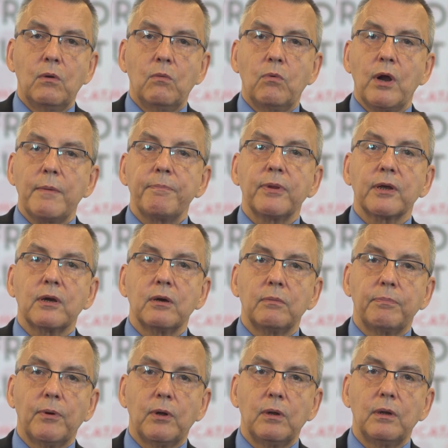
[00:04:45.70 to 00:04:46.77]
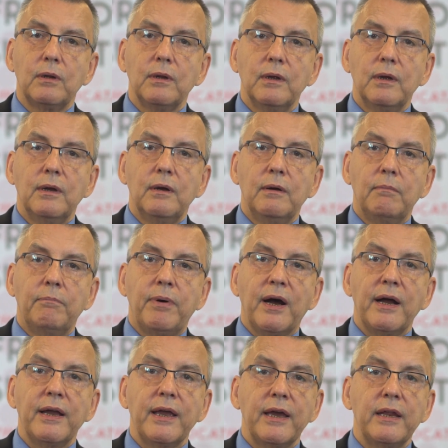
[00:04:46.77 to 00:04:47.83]
replicable
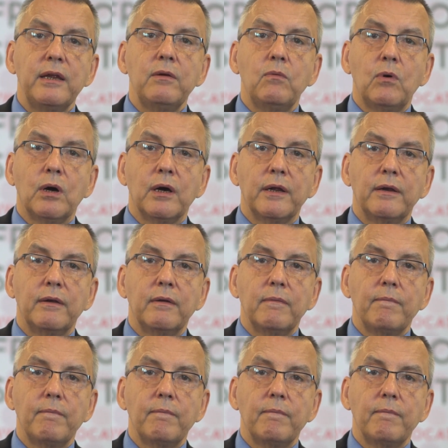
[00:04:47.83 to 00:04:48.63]
by anyone